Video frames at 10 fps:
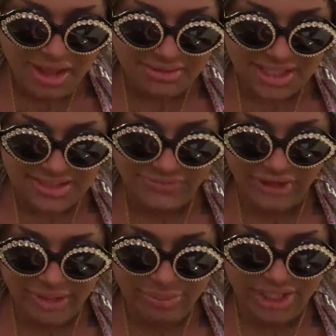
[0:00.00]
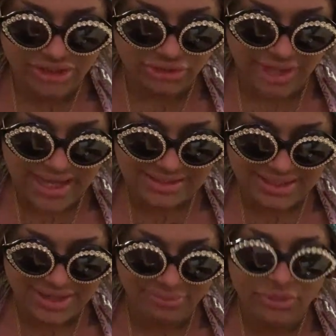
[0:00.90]
that's very picturesque,
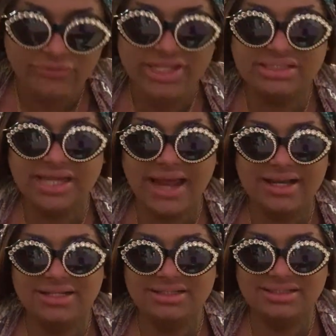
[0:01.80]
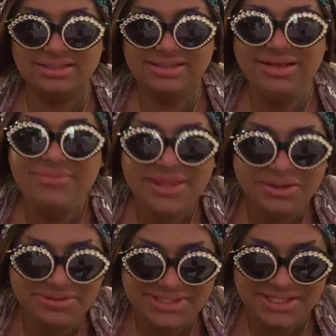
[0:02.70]
like movie status. It's something
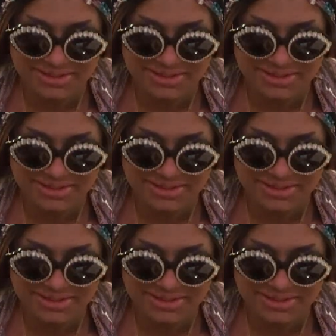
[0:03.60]
you'd see in